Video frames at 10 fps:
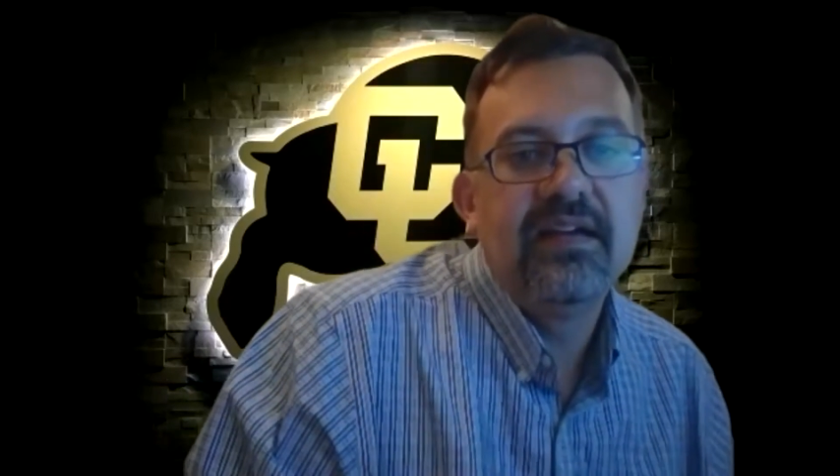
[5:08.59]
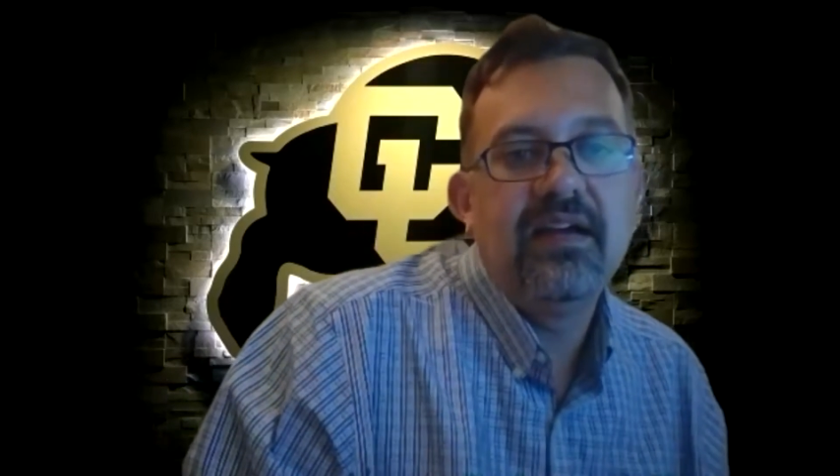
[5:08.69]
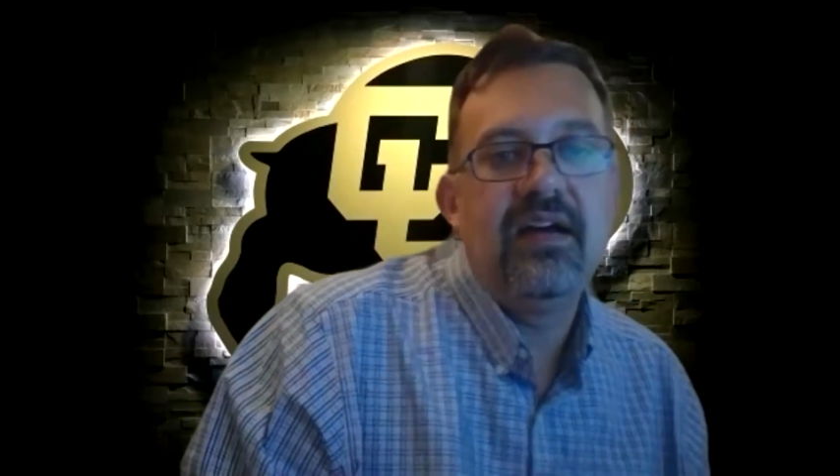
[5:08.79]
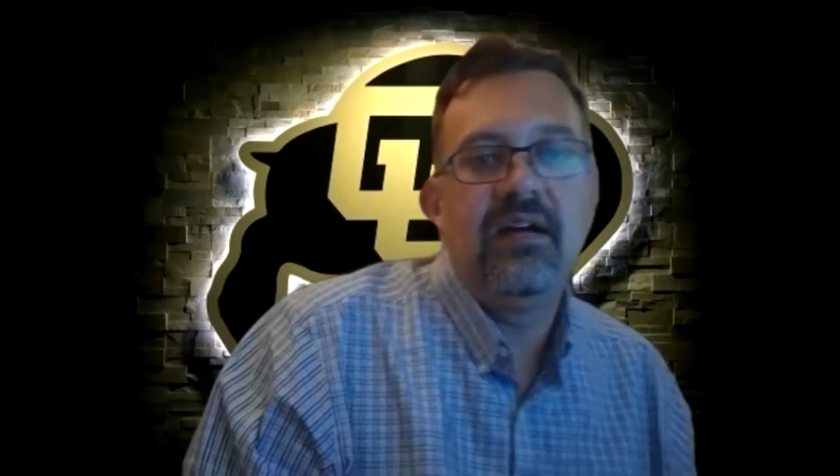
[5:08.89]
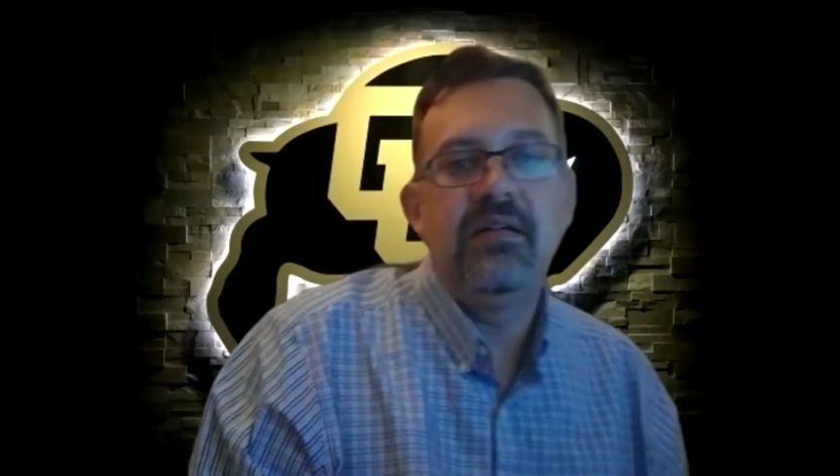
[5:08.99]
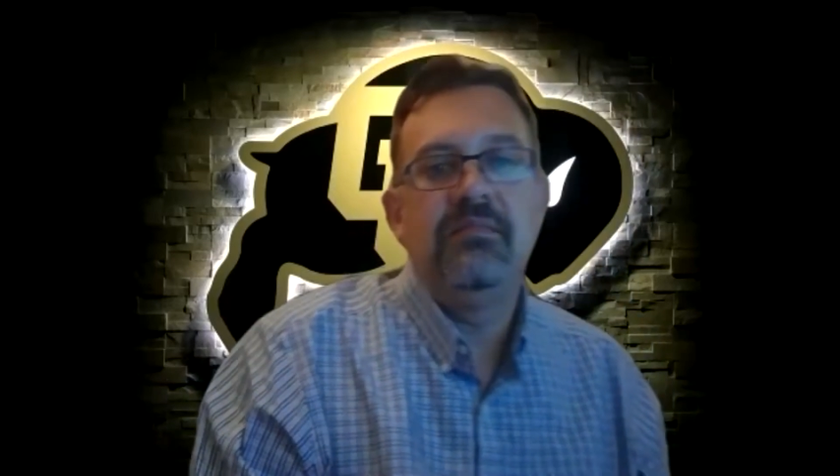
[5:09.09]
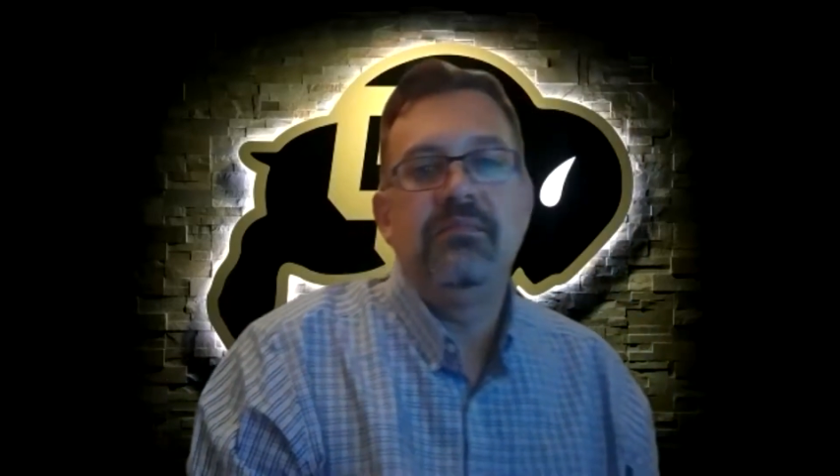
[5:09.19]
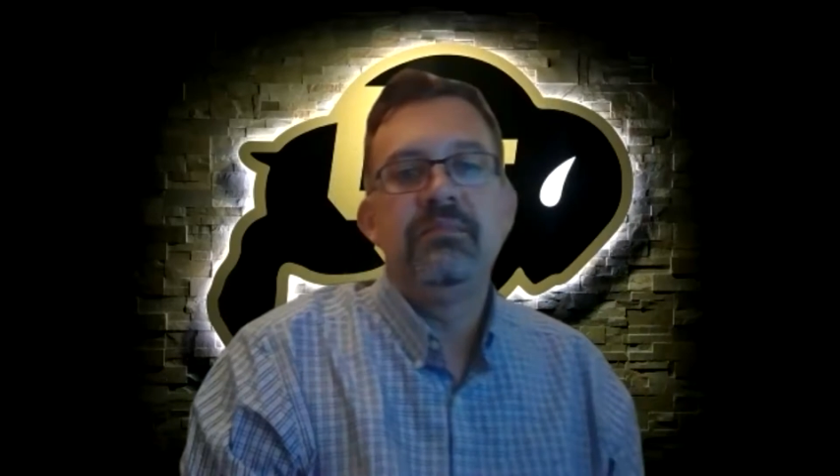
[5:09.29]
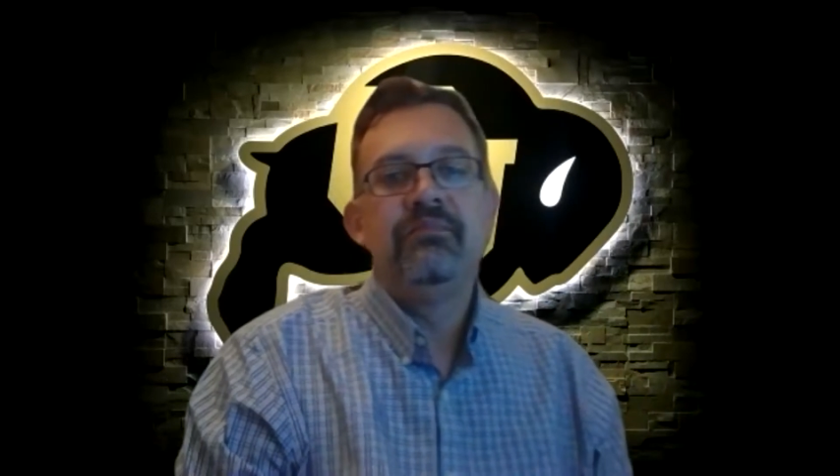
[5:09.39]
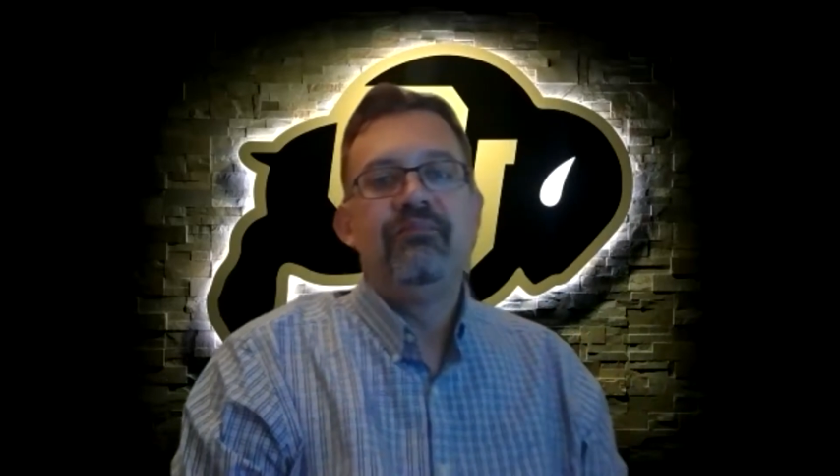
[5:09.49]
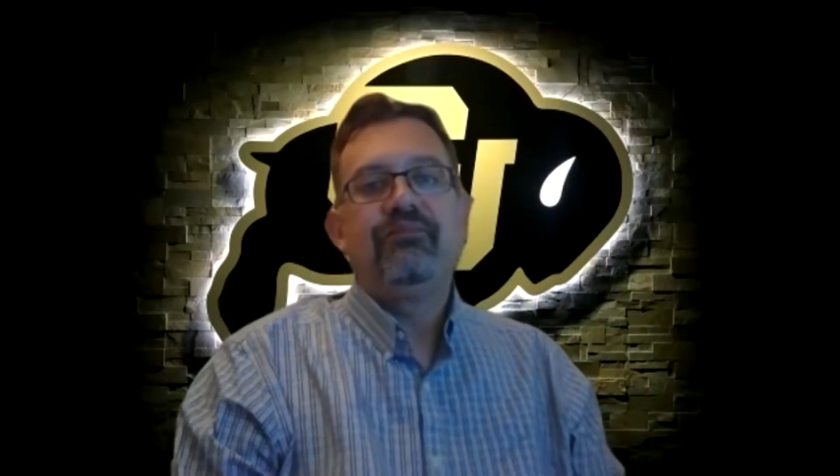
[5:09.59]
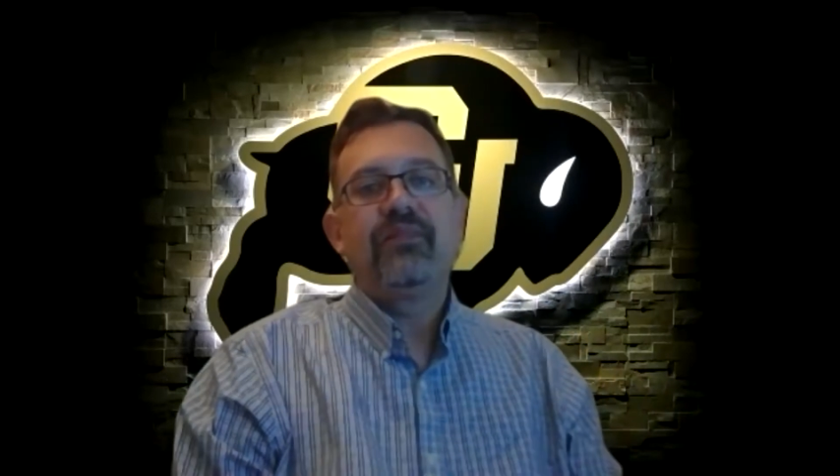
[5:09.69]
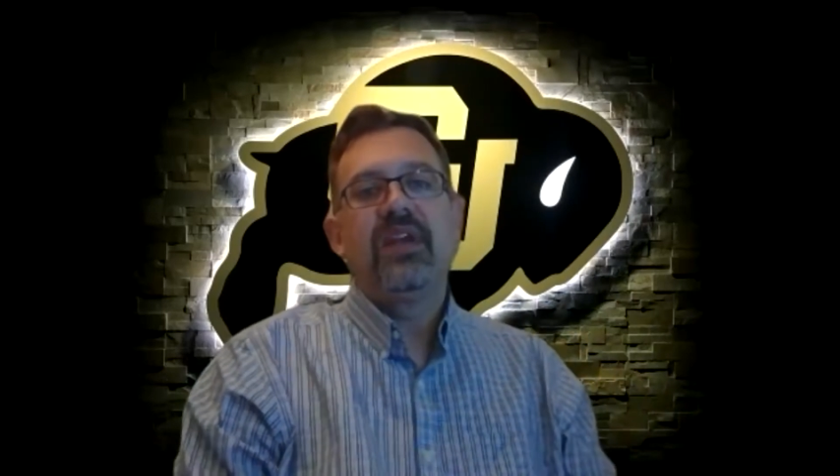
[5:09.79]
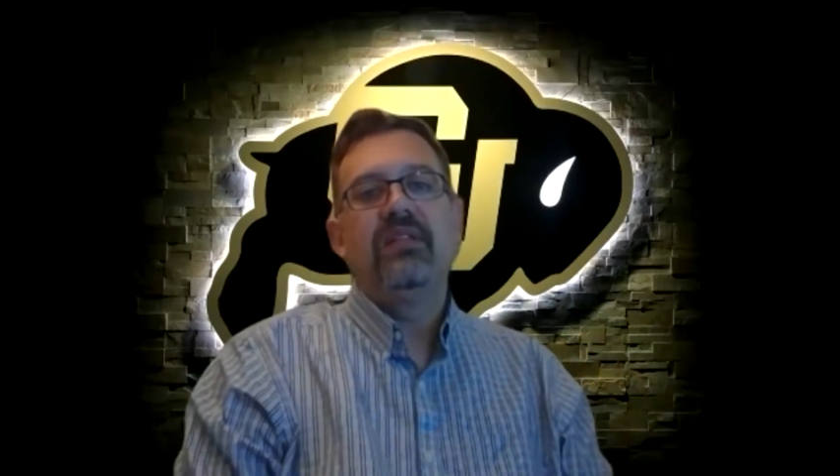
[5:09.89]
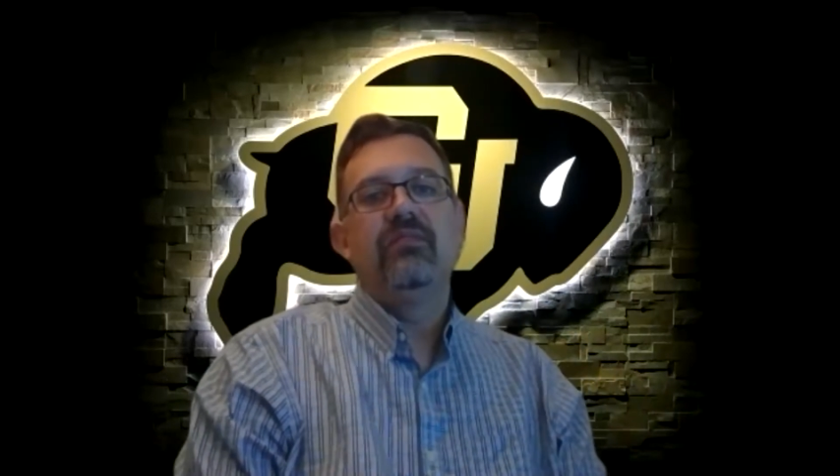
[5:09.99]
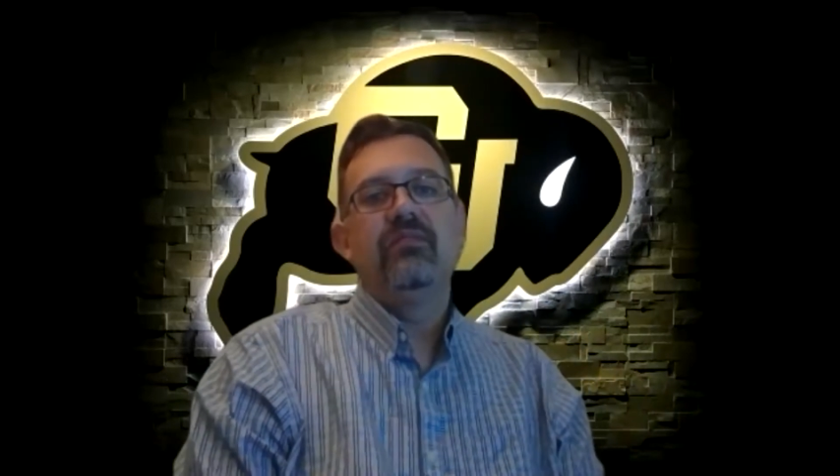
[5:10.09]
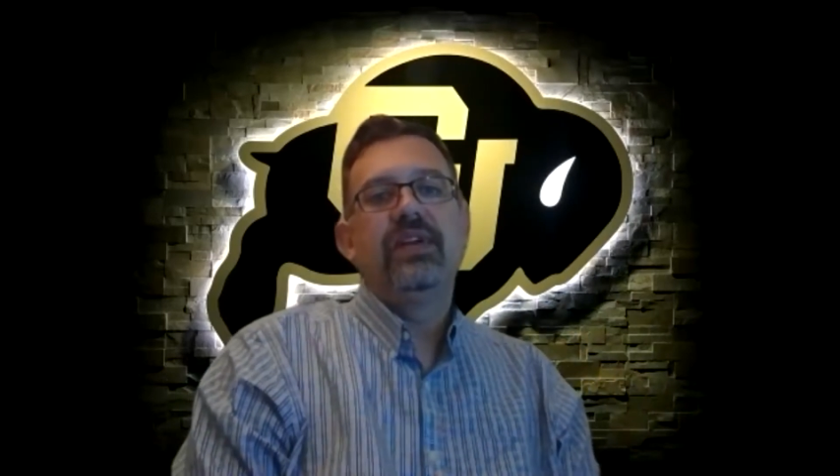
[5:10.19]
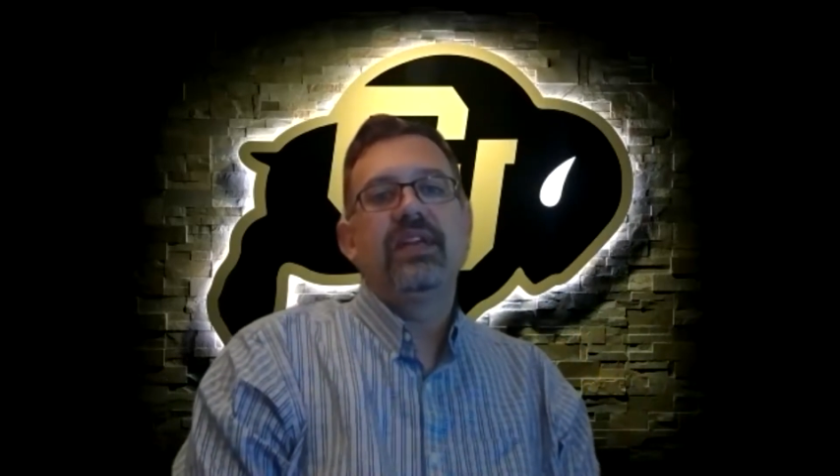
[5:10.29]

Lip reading: And we